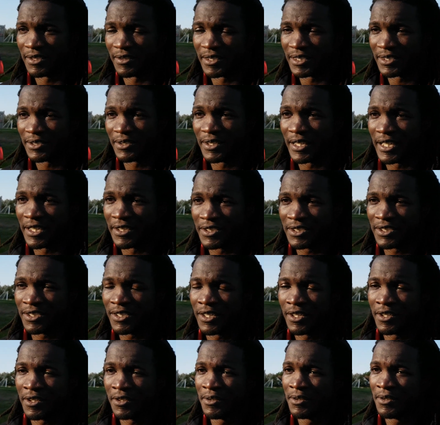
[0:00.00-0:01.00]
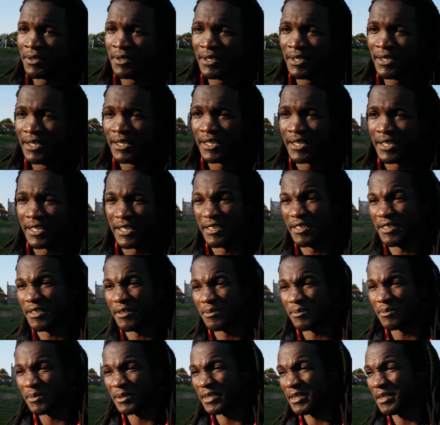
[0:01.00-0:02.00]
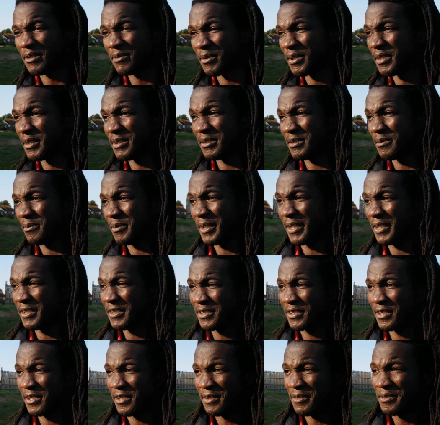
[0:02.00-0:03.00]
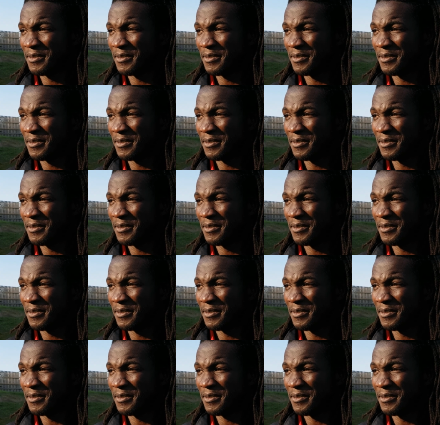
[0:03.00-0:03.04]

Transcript: It's not our style, and I don't really want it to be our style.